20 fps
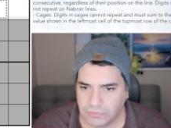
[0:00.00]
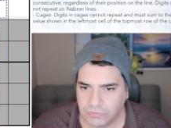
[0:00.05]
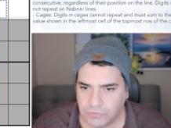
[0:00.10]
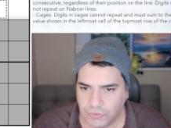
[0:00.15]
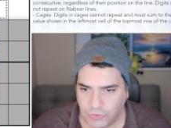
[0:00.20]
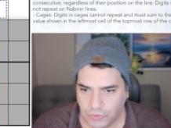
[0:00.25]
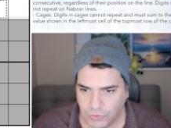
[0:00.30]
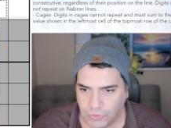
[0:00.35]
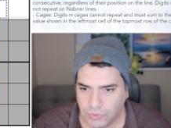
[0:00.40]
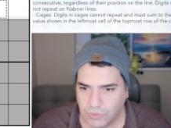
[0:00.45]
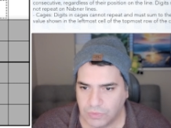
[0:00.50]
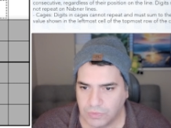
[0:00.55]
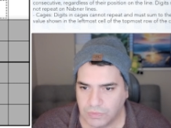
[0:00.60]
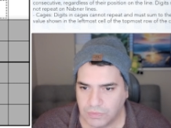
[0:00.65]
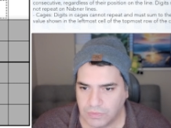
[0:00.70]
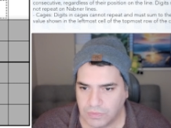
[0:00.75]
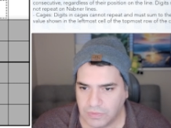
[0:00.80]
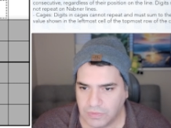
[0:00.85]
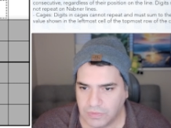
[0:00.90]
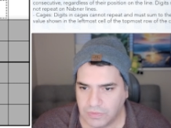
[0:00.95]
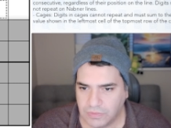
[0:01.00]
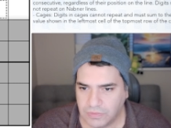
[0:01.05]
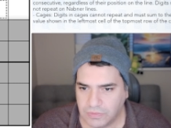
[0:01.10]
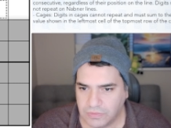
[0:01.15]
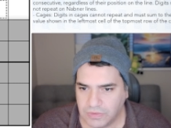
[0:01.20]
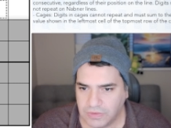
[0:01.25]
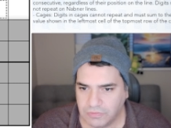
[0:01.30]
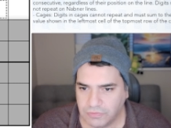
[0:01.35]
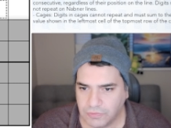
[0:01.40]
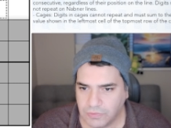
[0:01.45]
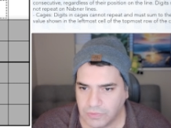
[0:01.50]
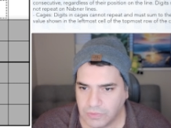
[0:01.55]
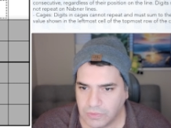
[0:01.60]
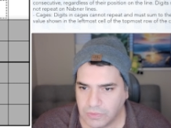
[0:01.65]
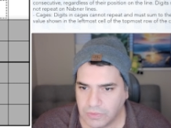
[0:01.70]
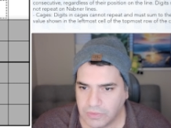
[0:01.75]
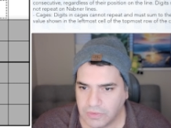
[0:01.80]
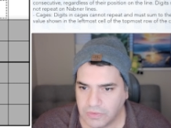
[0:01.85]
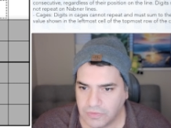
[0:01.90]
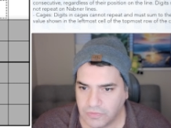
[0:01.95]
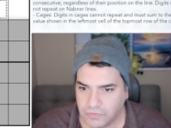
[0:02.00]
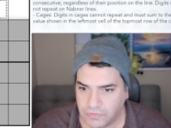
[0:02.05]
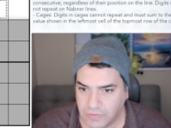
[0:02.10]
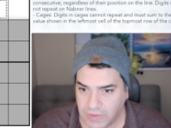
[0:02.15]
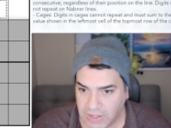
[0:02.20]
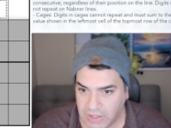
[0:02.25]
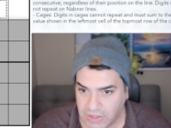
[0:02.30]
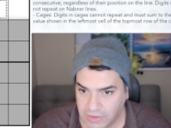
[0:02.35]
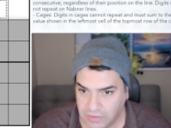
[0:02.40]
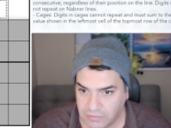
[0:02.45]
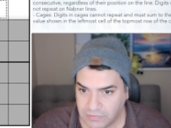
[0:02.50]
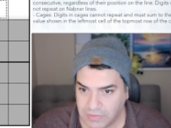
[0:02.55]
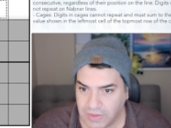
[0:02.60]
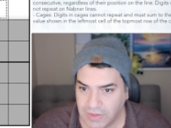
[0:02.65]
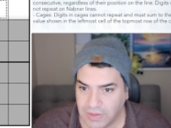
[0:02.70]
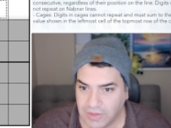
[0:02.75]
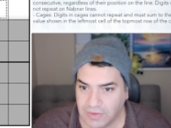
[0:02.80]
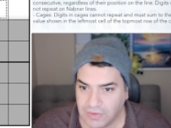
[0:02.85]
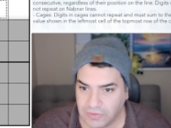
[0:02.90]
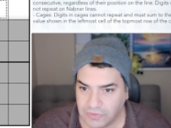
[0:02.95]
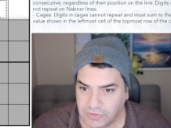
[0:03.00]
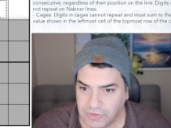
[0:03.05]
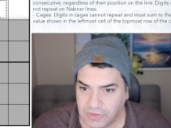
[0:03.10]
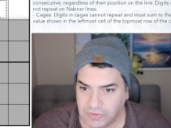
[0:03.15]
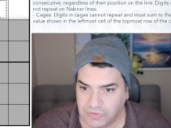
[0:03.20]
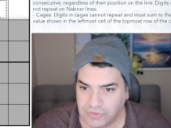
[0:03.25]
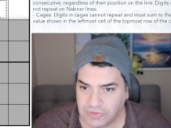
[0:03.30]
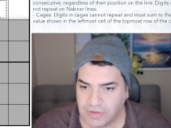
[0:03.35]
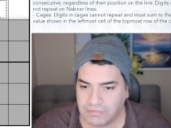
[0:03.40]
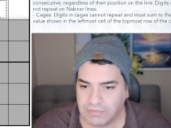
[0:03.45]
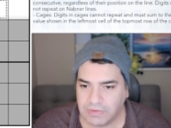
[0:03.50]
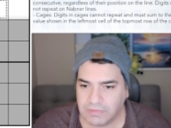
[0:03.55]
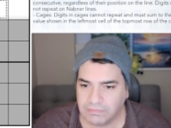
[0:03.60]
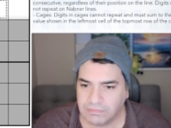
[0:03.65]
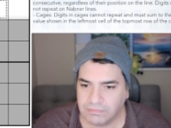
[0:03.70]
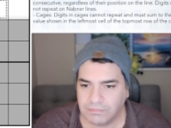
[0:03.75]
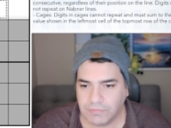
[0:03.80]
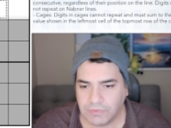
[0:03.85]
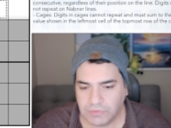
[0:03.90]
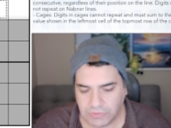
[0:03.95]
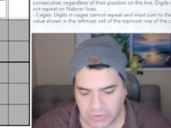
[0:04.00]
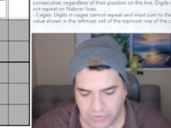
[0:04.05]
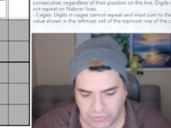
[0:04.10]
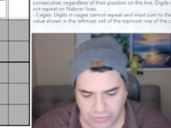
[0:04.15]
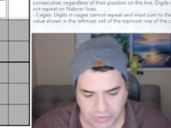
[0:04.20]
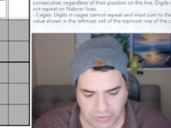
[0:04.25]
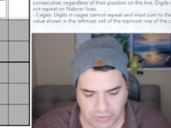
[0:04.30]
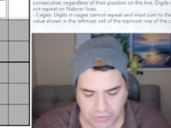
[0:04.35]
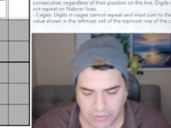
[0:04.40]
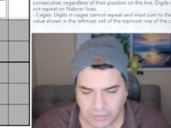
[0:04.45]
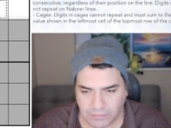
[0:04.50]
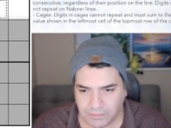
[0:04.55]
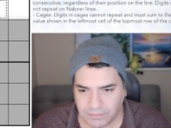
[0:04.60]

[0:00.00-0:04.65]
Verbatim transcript: 2, 3, 4, 5, 6, 7. That's a 9.